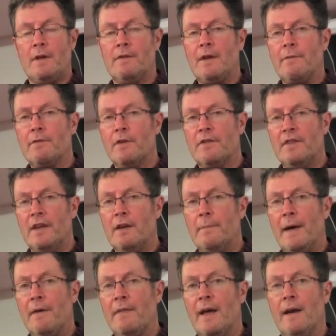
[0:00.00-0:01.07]
So have a good think
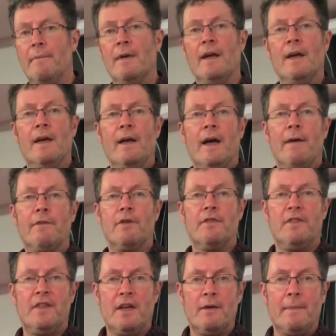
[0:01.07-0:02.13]
about that. Have a
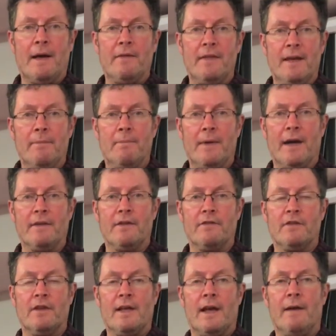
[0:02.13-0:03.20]
good think about the impact
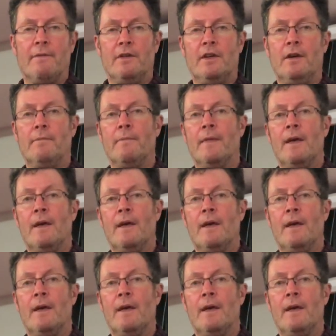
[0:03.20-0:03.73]
it's going to have on you.